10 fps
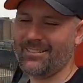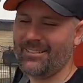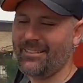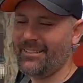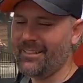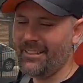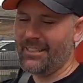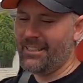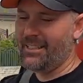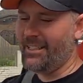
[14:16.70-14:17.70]
Yeah.
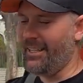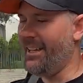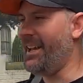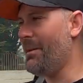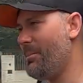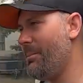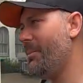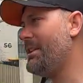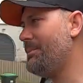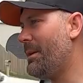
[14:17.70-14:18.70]
Yeah,
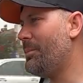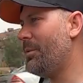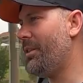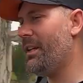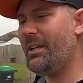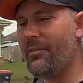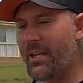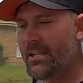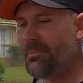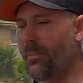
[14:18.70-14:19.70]
most people think if
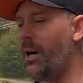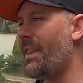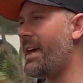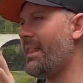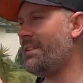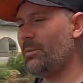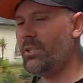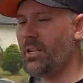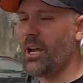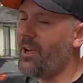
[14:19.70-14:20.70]
they just buy that and they
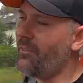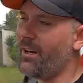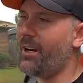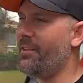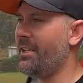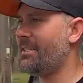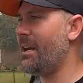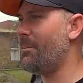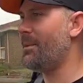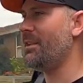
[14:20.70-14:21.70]
switch it over, everything's
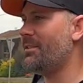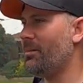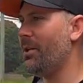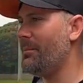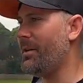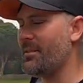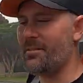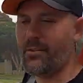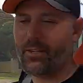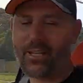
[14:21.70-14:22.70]
going to be sweet, but it's
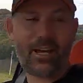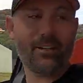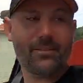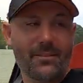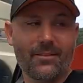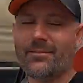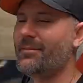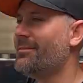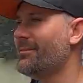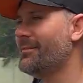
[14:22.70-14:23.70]
not the case. I
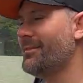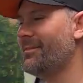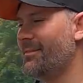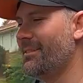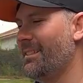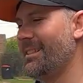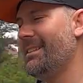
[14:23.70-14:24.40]
learnt the hard way.